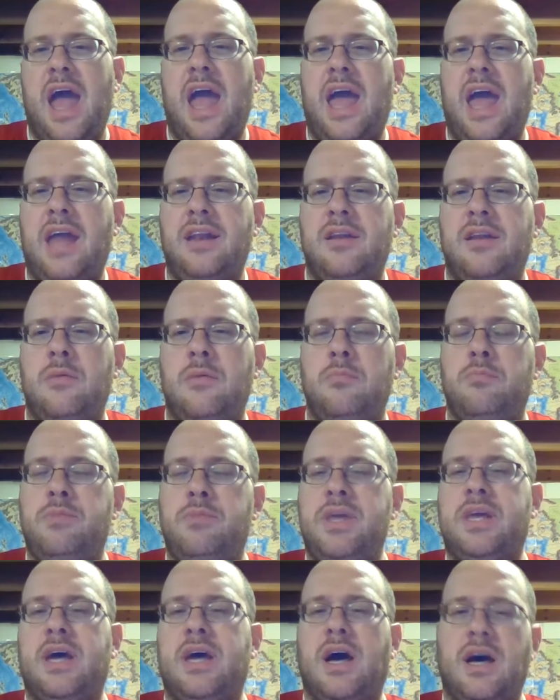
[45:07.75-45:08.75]
And
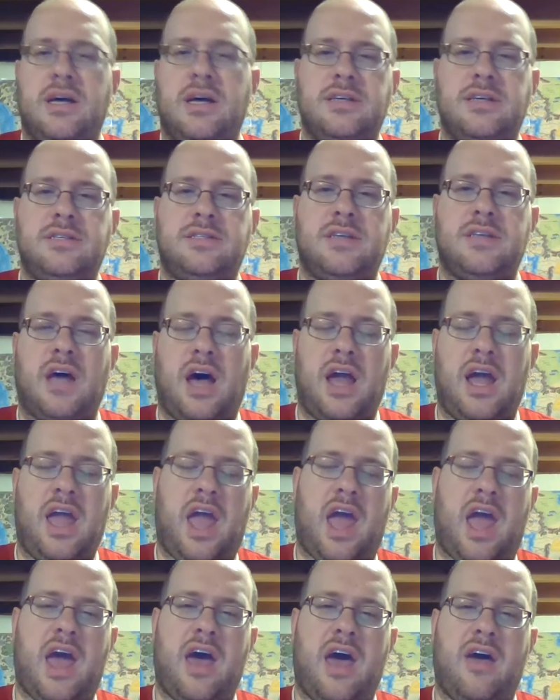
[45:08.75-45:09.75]
because I
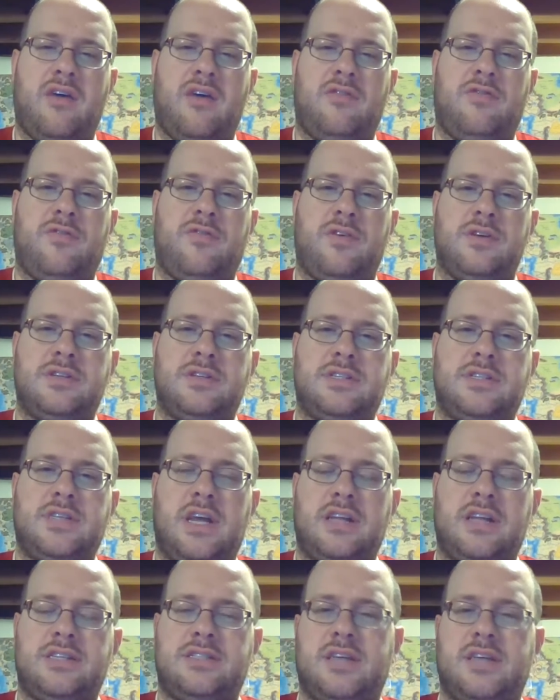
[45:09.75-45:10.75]
have
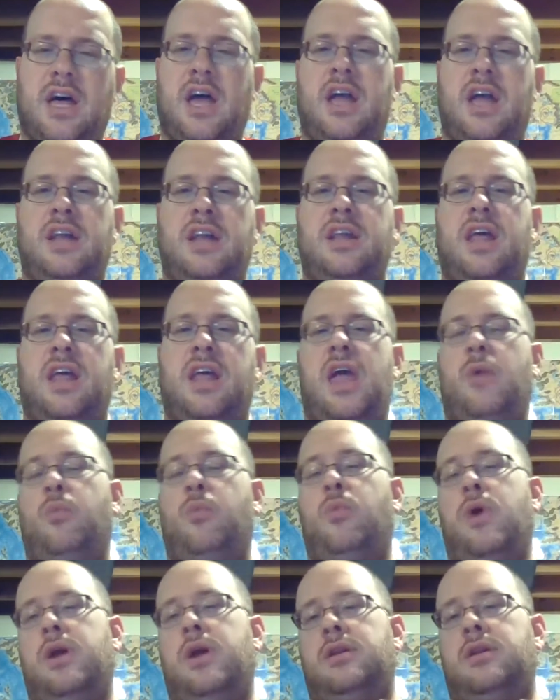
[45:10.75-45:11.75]
set aside
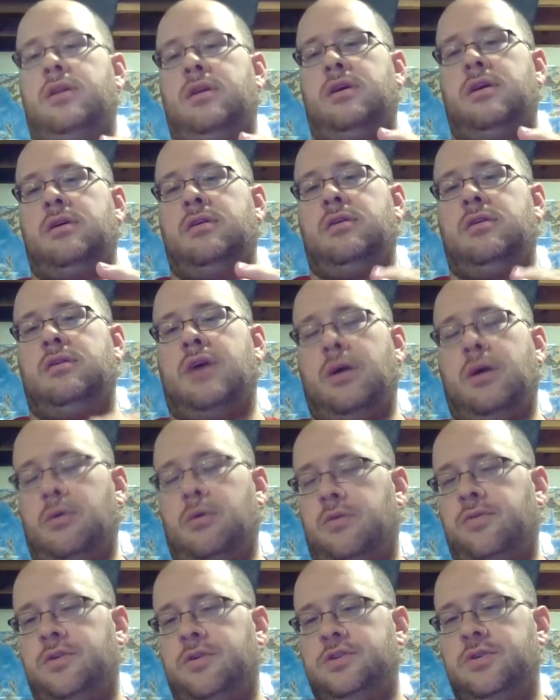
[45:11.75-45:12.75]
what I would
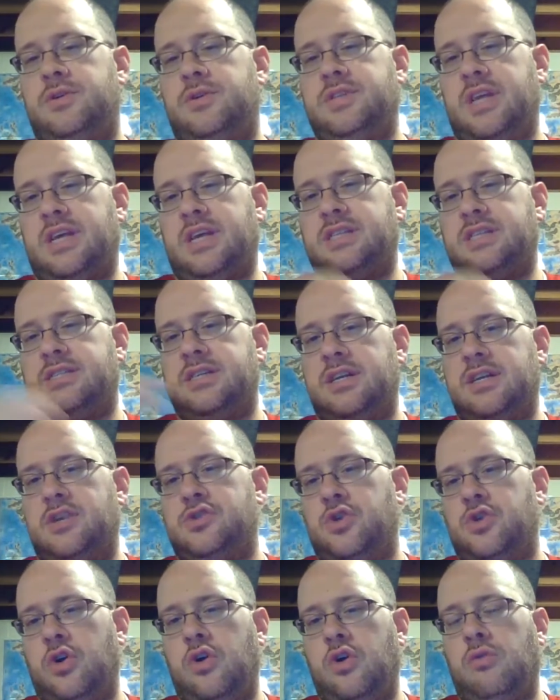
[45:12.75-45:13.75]
refer to as like a
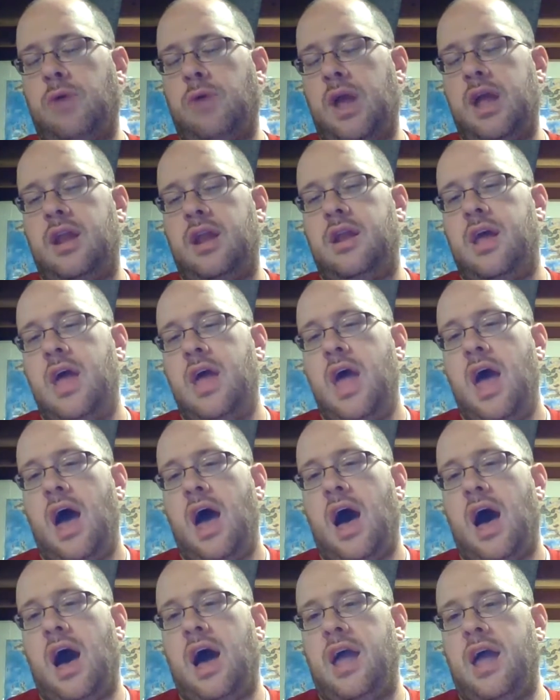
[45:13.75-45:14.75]
signature grain,
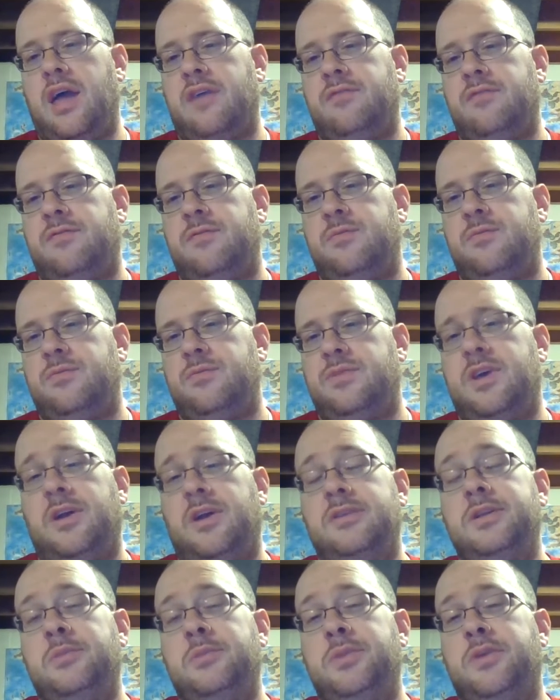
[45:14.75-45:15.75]
I have done
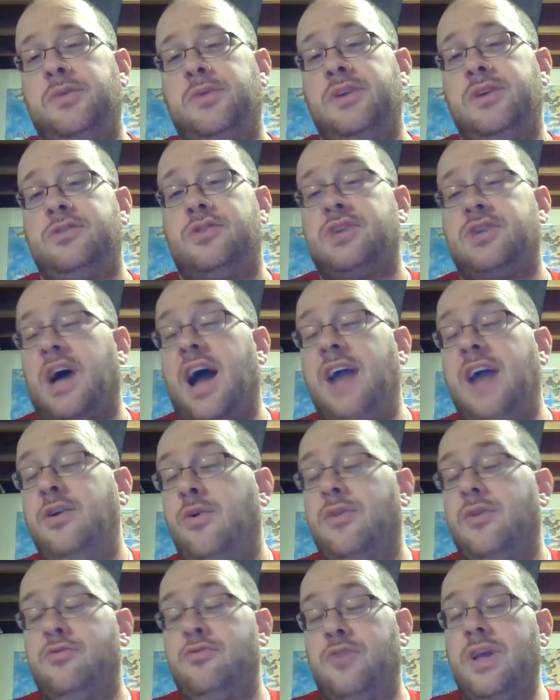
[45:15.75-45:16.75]
a little bit of research. I
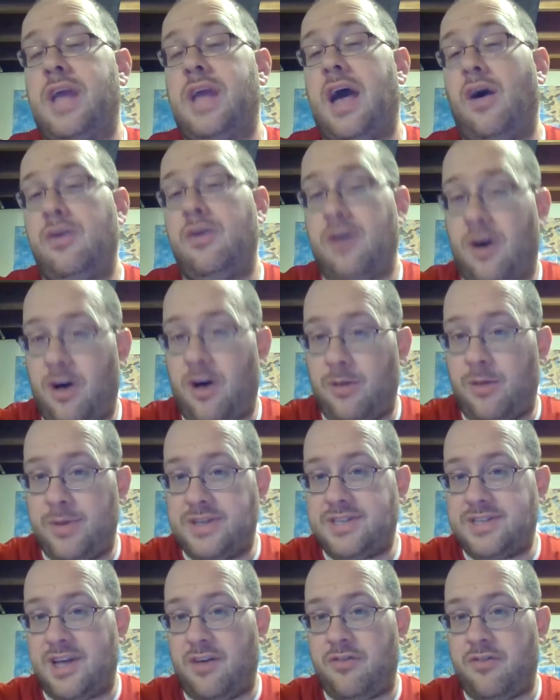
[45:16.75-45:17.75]
don't drink alcohol
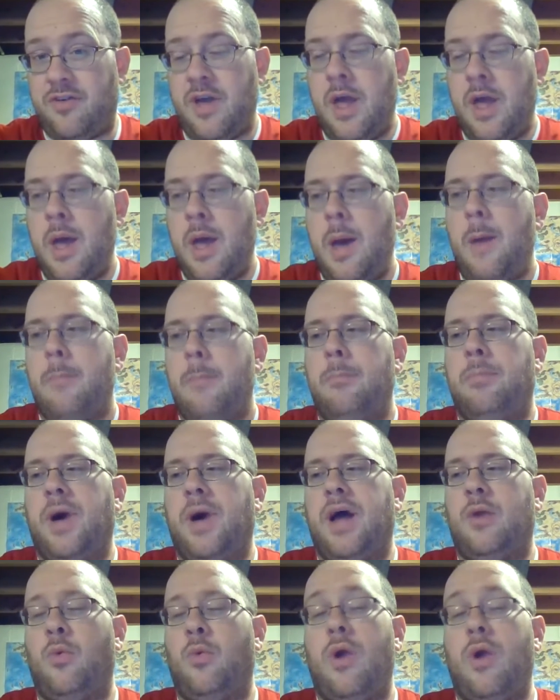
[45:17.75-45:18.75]
myself,
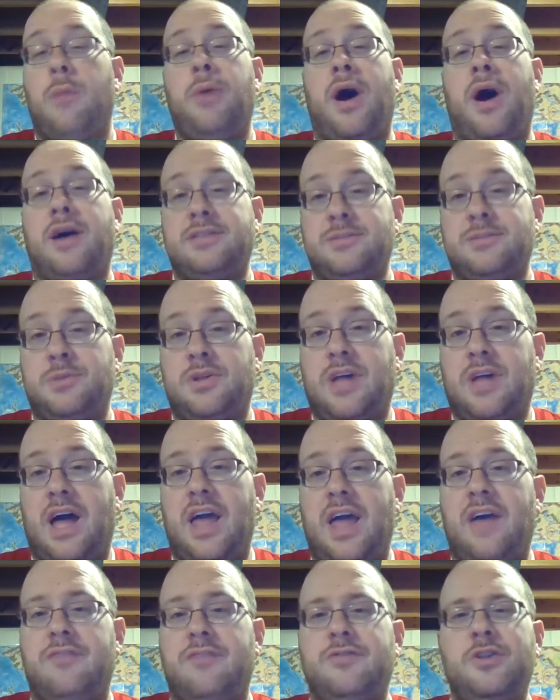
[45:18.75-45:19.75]
but where possible, I
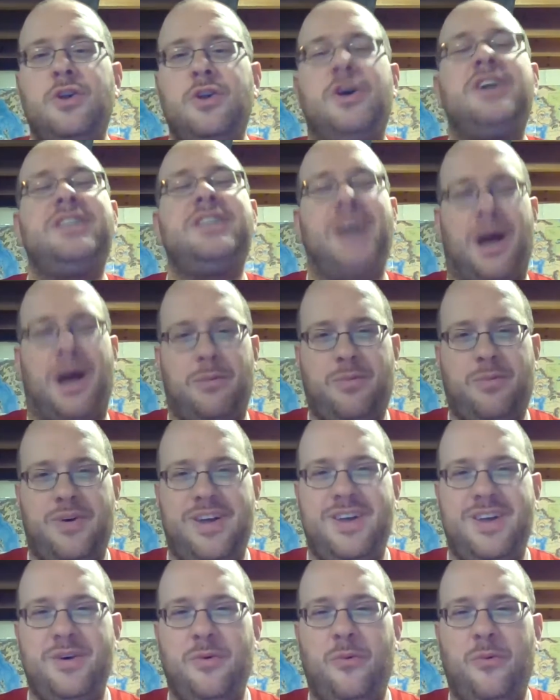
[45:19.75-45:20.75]
have looked up
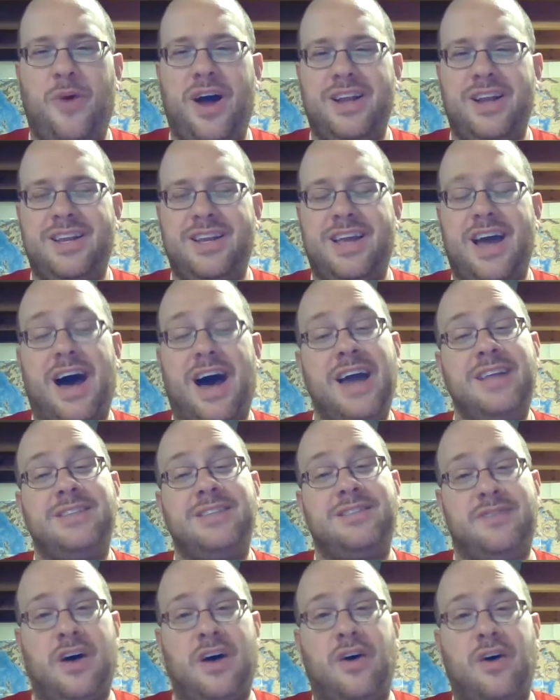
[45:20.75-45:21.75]
what
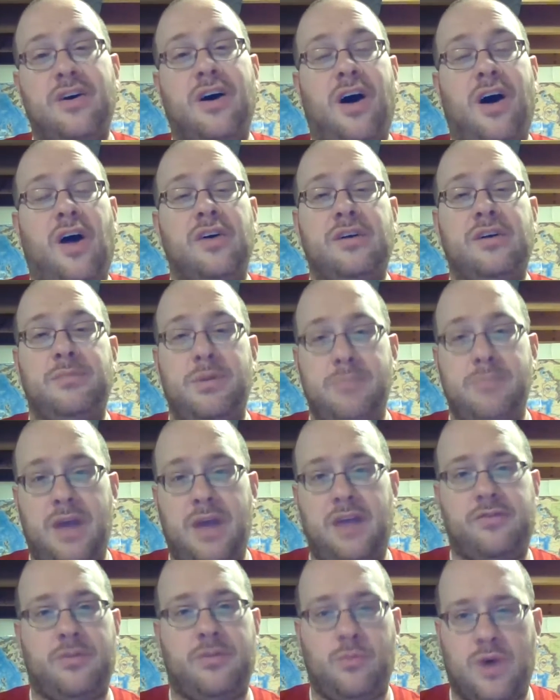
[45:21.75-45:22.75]
kinds of alcohol can be
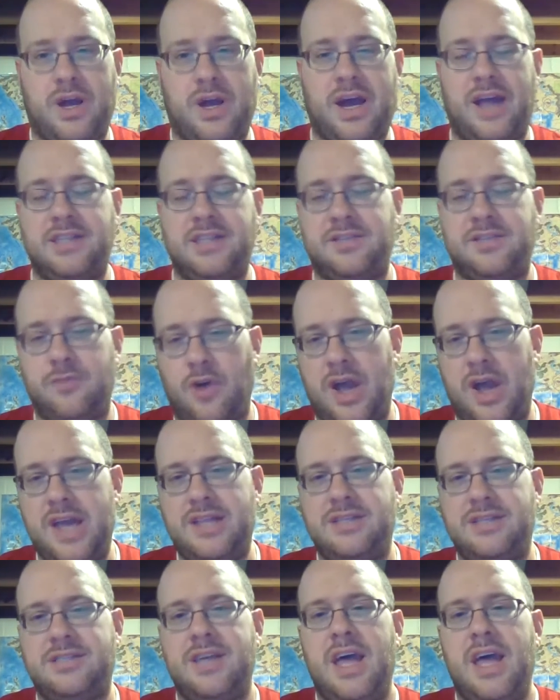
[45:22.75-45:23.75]
made from what kinds of
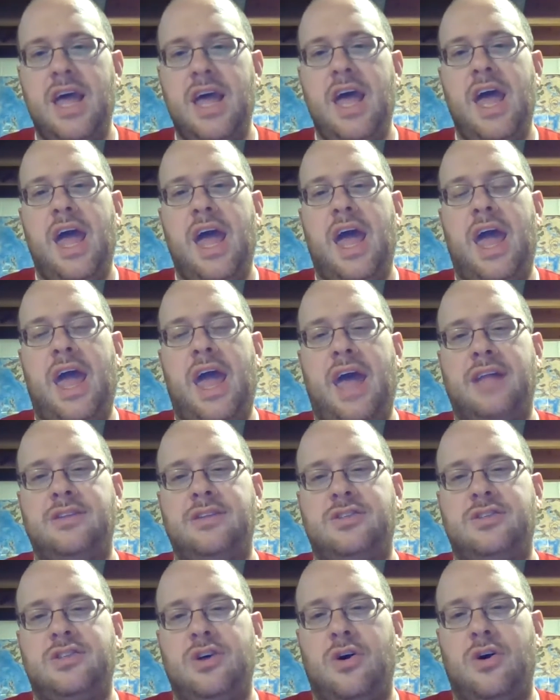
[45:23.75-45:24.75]
grains.
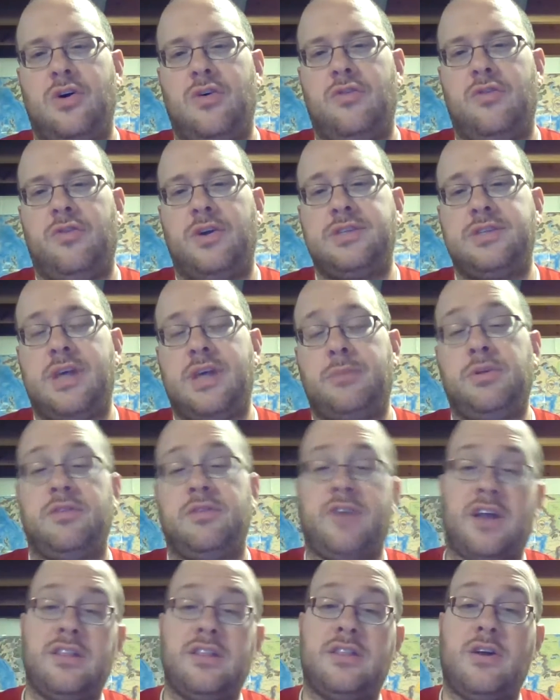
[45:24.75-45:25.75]
And so, for example, the
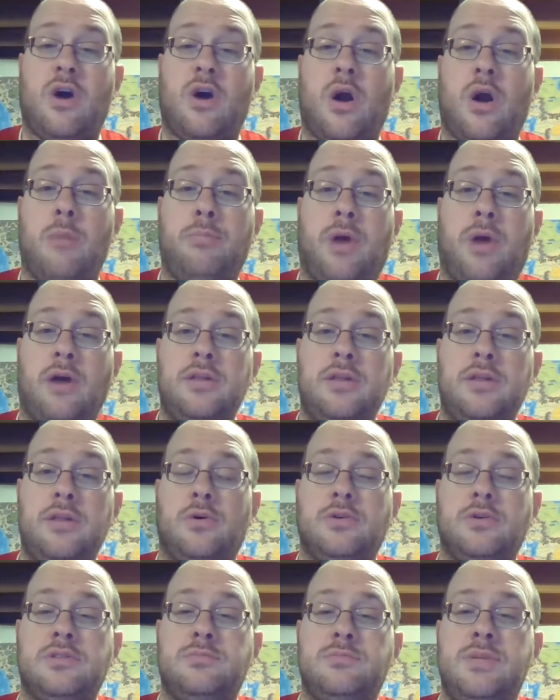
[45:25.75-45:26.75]
fact that there are barley
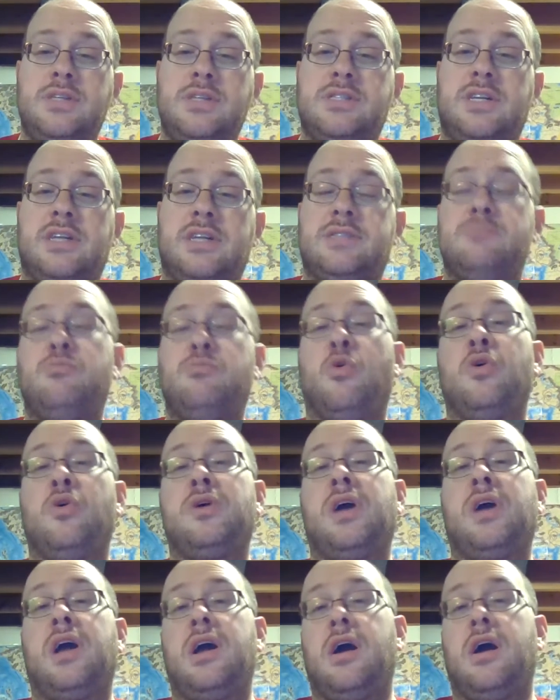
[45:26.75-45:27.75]
rolls means that it's
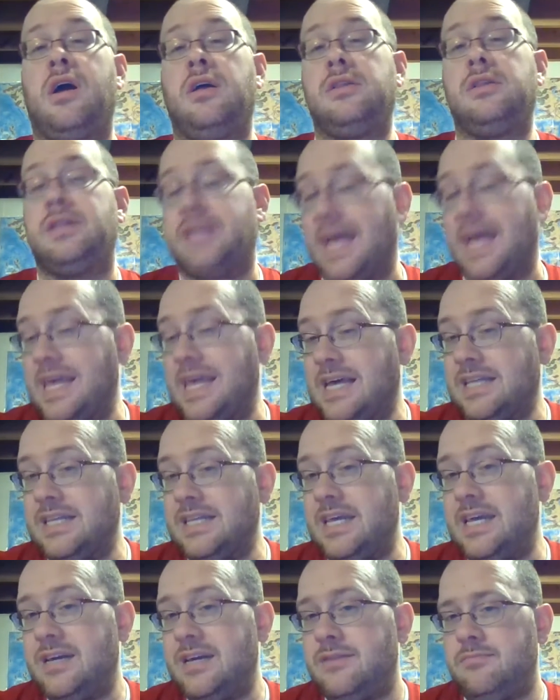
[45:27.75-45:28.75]
more
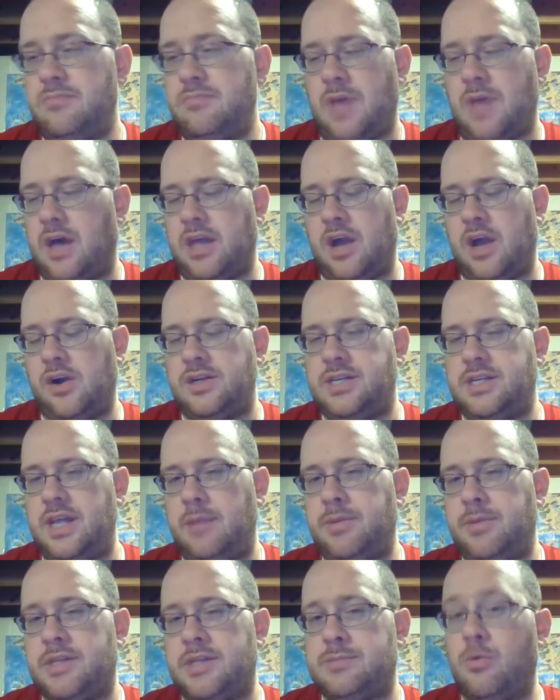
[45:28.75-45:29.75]
likely, not
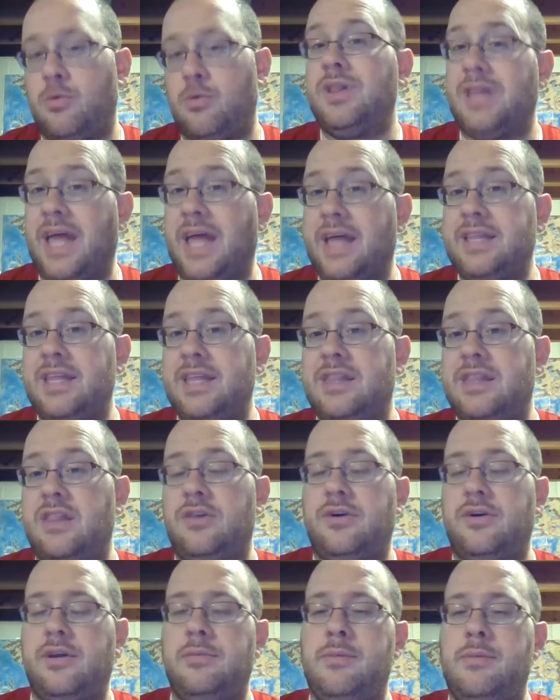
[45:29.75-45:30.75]
guaranteed, but it's more likely that
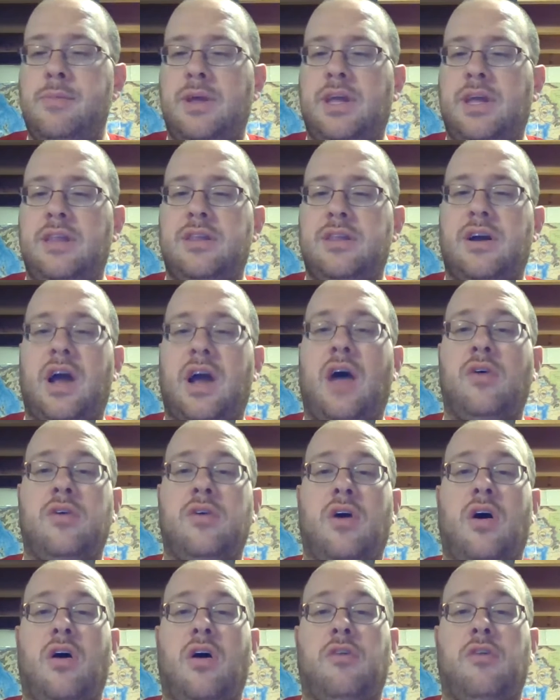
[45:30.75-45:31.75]
they're going to be making their
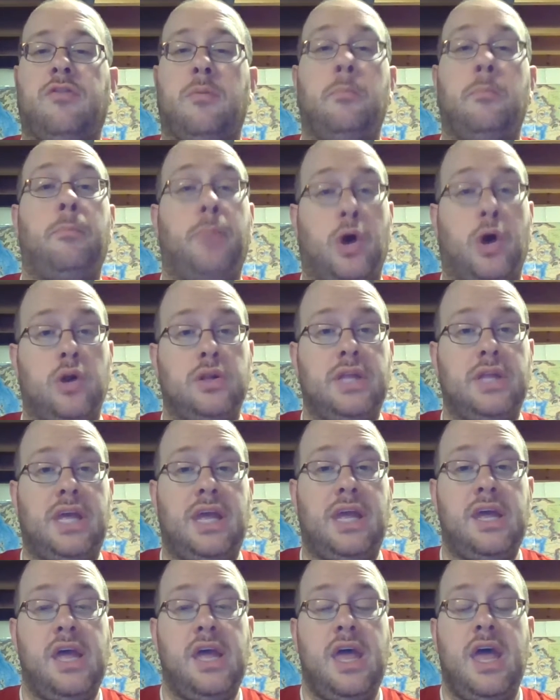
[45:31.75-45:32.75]
alcohol from barley.